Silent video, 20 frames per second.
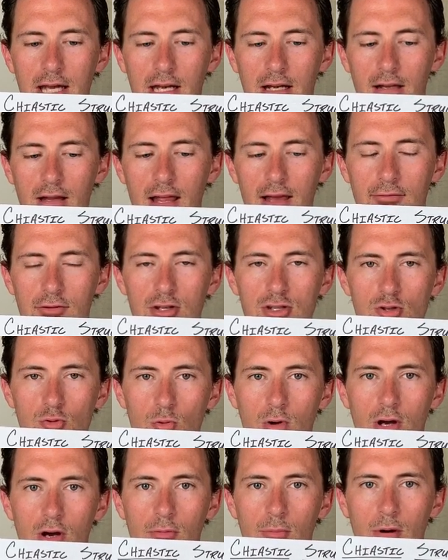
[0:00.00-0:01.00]
and 11 and
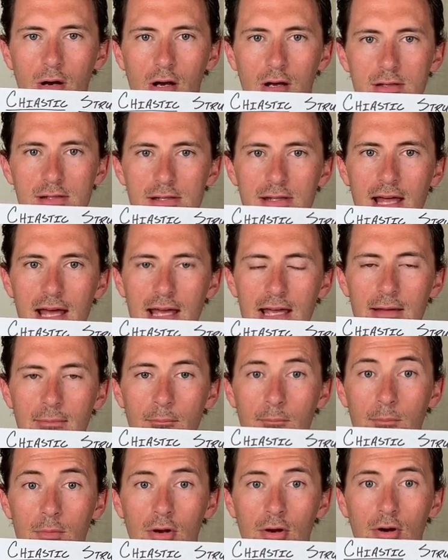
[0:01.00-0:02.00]
12, because they
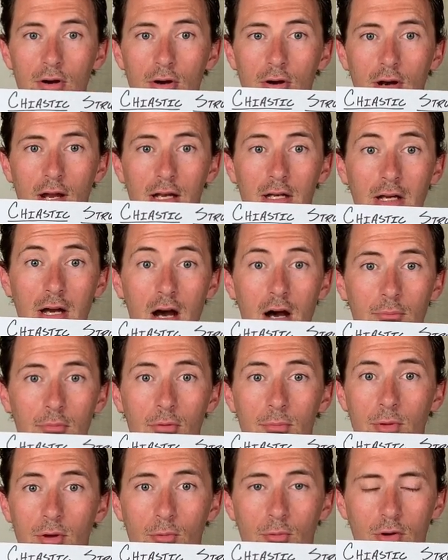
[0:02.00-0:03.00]
mirror and
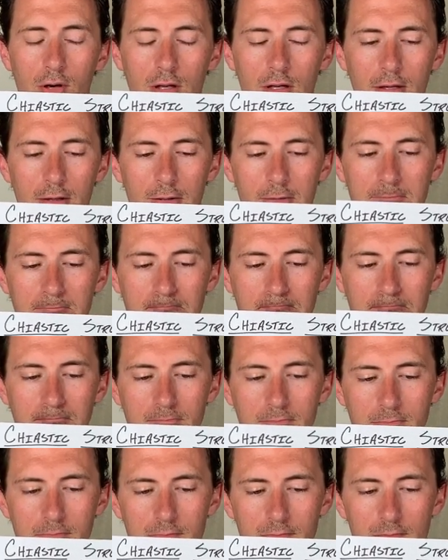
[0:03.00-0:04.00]
complement one another,
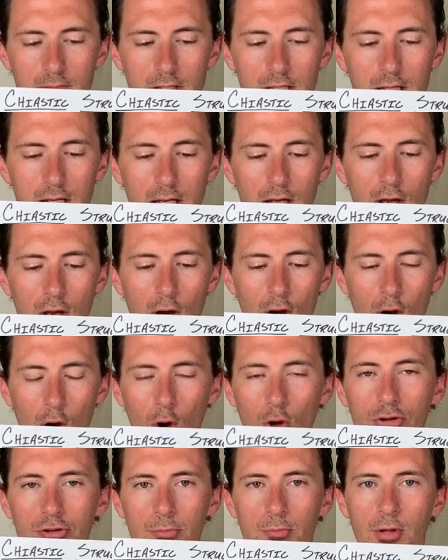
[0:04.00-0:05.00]

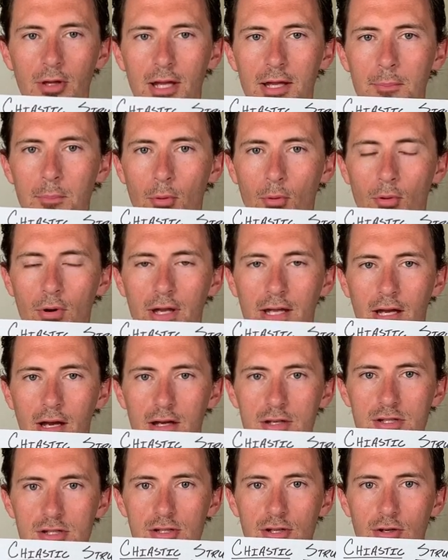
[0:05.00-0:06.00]
ultimately pointing
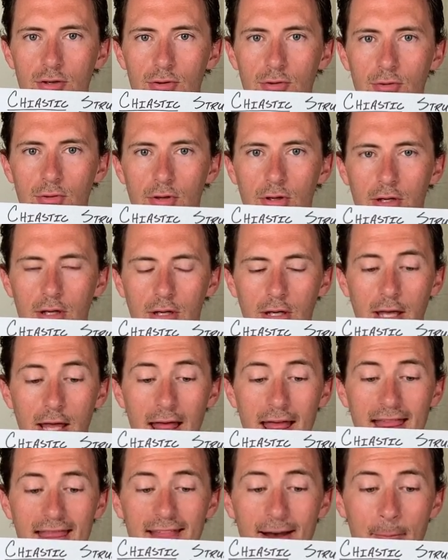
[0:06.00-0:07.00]
us to
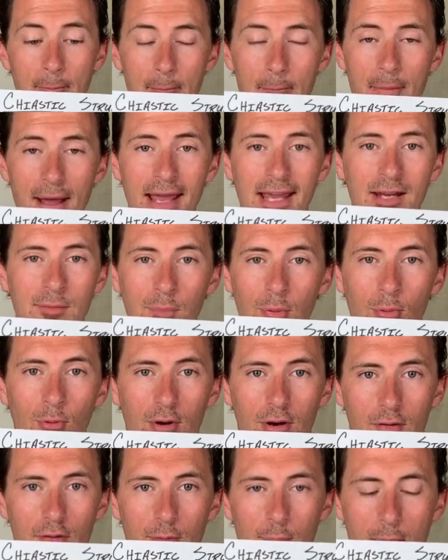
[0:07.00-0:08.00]
the main
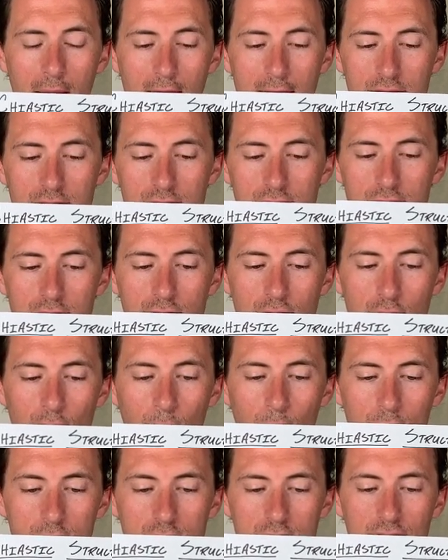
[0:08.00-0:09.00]
point of the passage,
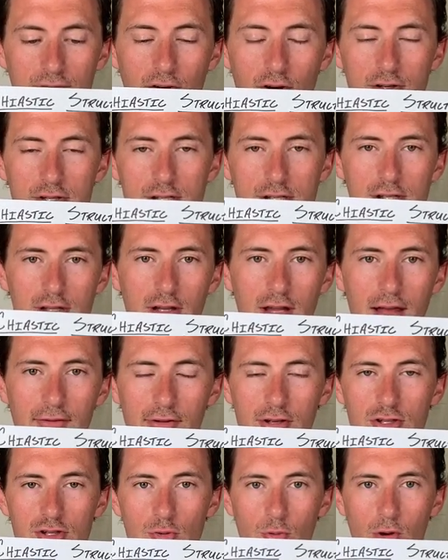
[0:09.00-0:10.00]
which is verses
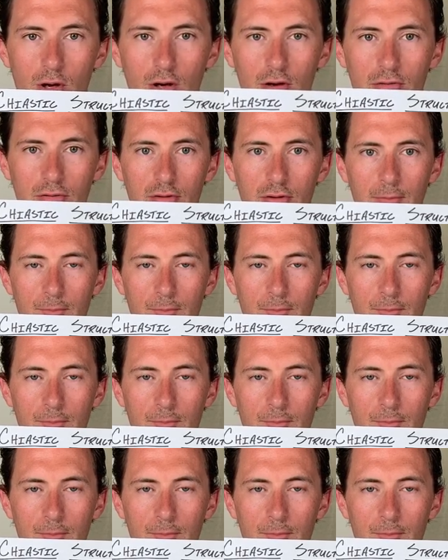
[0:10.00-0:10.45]
11 and 12.